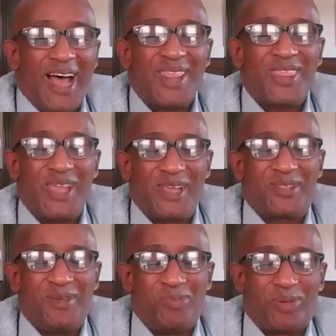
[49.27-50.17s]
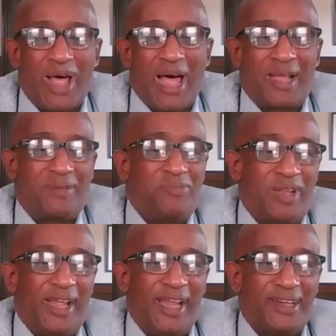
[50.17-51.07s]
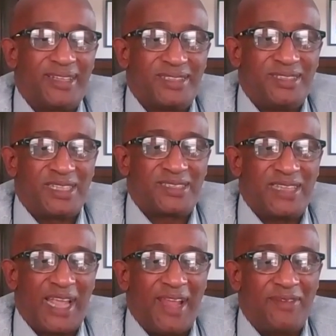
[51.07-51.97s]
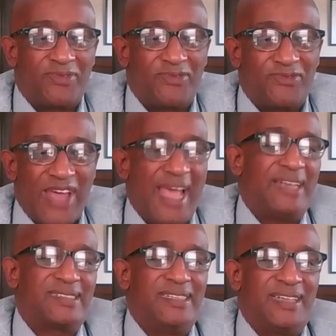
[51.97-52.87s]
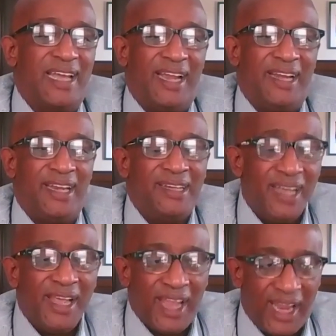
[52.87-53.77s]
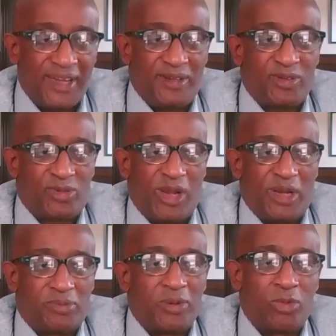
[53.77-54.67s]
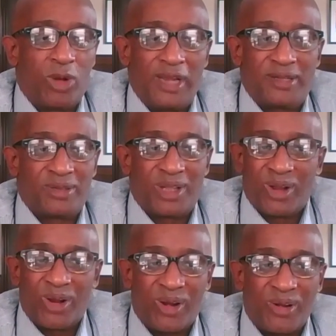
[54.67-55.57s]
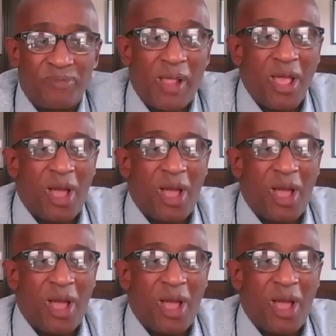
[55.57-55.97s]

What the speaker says: I think the block plan is just a fascinating and incredible way to learn.